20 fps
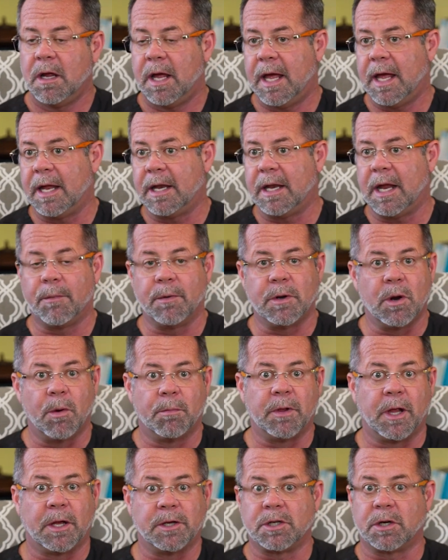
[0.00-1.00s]
And, and we know
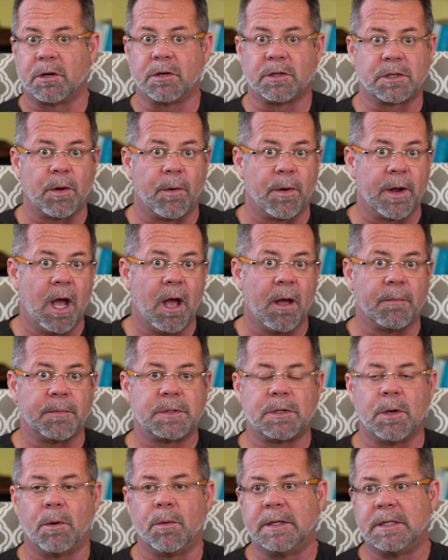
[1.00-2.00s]
blood sugar is going up.
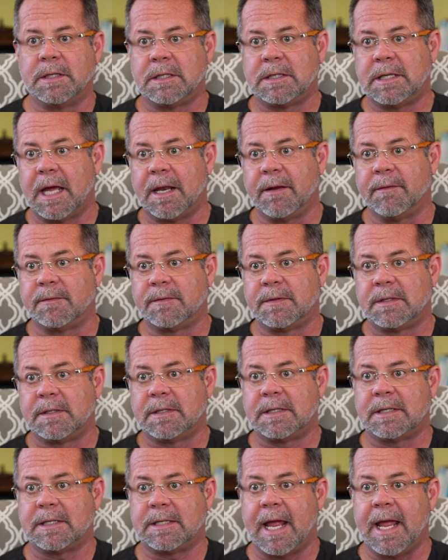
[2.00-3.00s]
So instead of
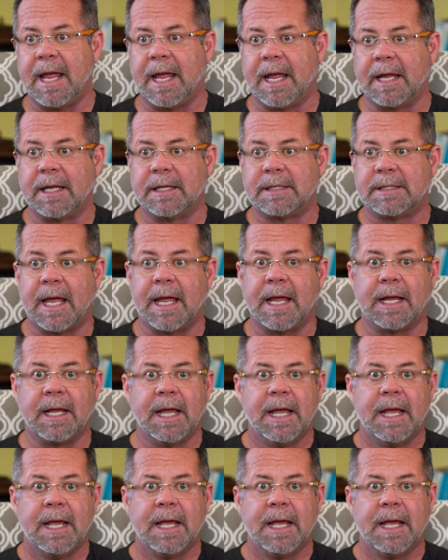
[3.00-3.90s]
staying saying